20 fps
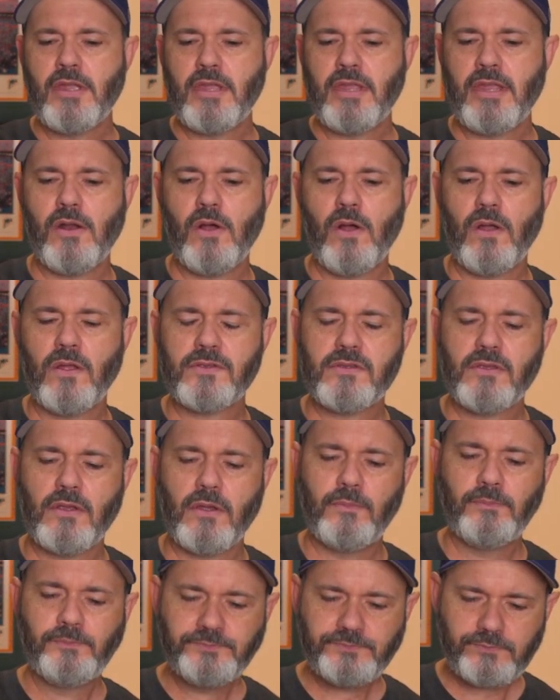And
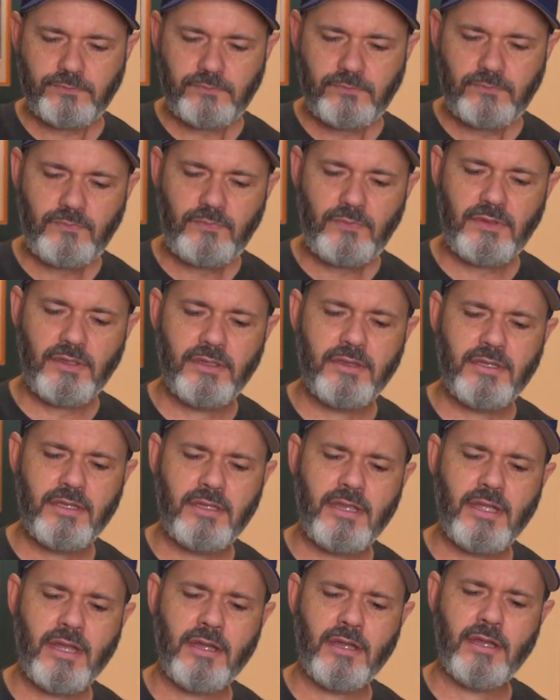also,
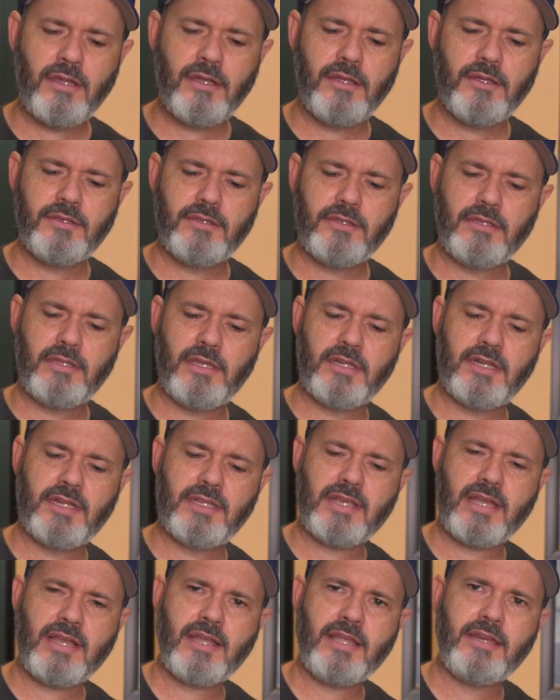the
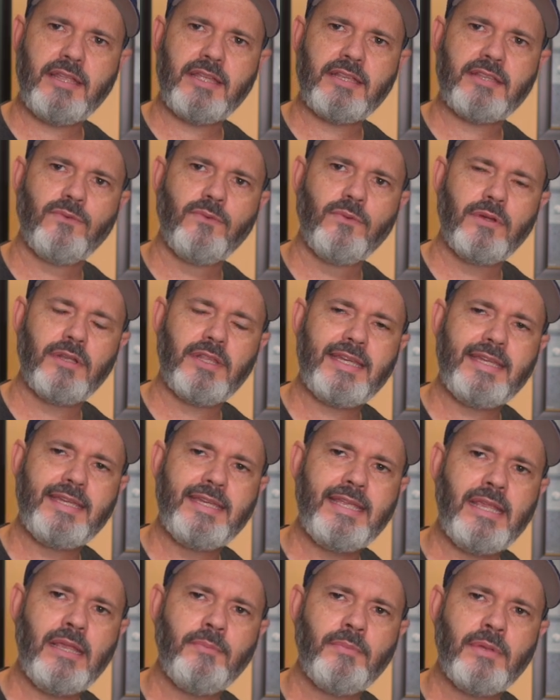design is really
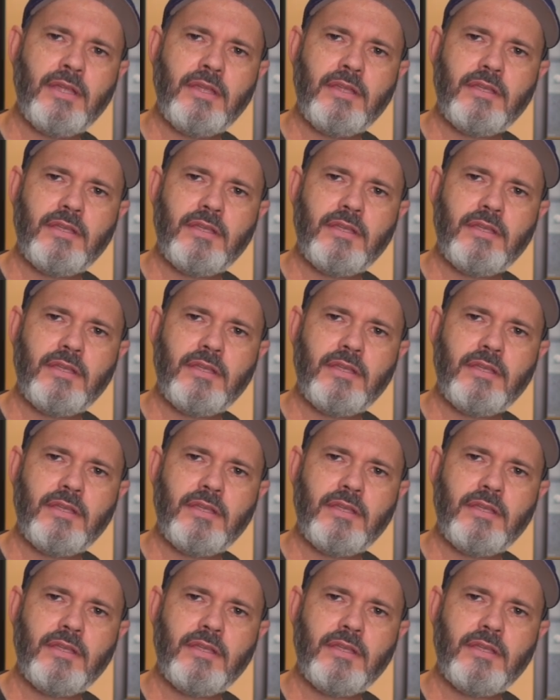deep,